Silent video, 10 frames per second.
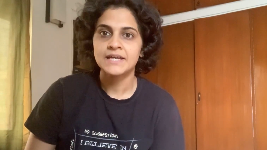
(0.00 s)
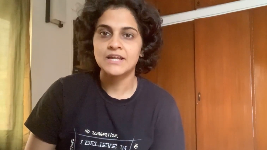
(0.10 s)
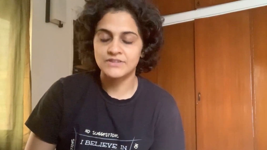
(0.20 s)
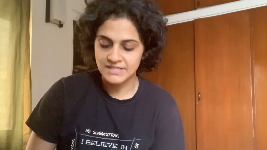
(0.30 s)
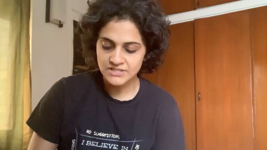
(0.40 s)

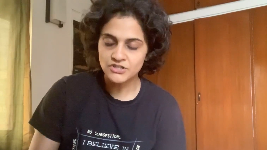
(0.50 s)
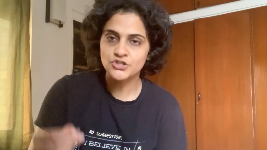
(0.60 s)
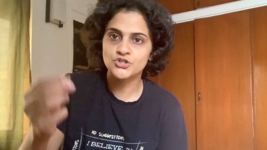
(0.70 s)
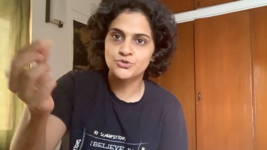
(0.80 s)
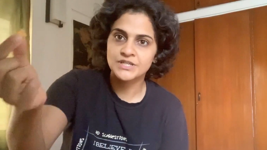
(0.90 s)
Now, these are
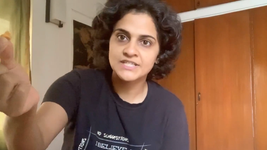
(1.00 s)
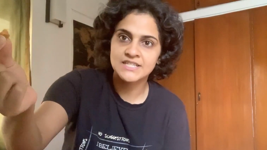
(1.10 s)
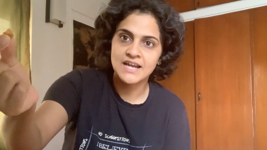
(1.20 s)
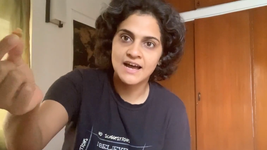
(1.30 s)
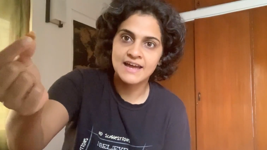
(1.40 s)
treats
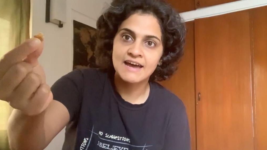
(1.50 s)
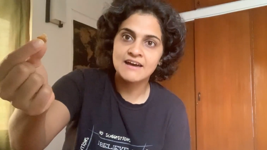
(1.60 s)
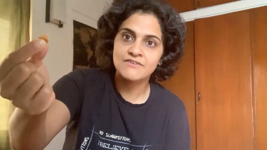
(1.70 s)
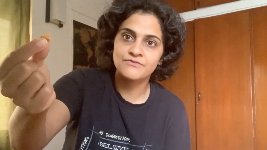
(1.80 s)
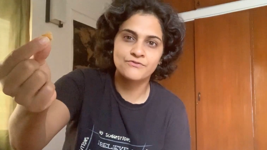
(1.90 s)
that I
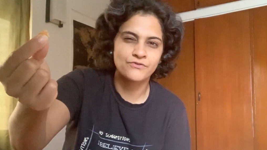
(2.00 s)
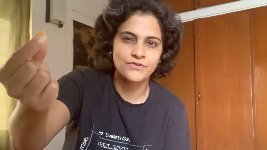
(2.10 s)
have,